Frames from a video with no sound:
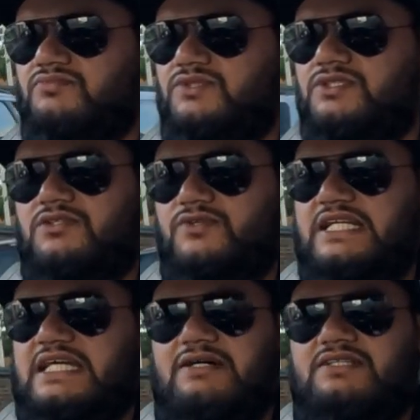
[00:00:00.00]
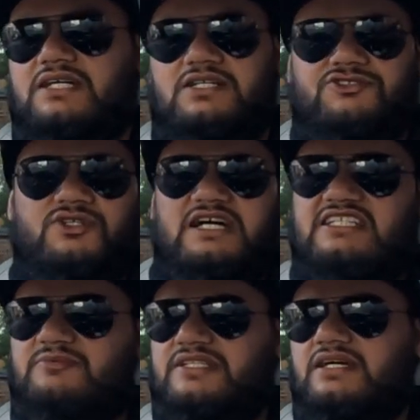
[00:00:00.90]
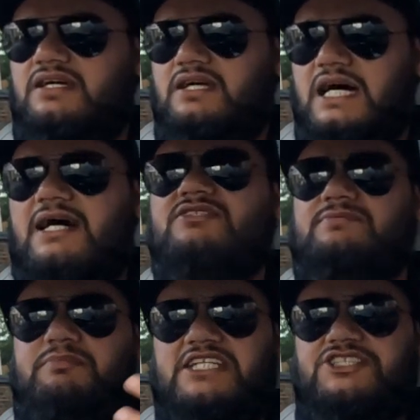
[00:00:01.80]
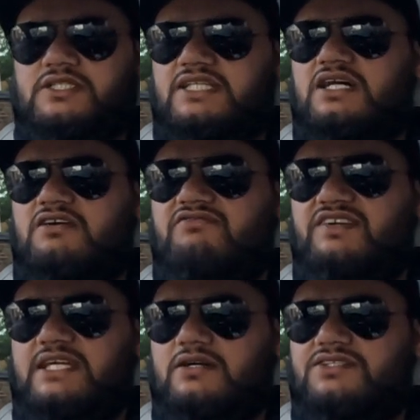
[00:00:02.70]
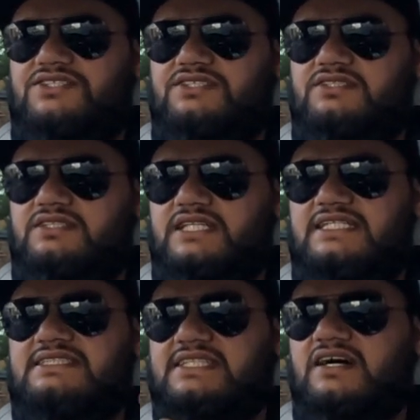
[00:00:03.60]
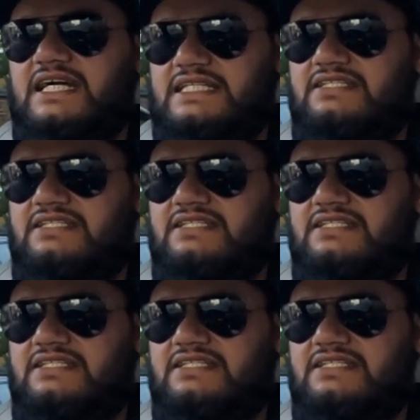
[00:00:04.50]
not really how the car drives, but how special the car feels inside.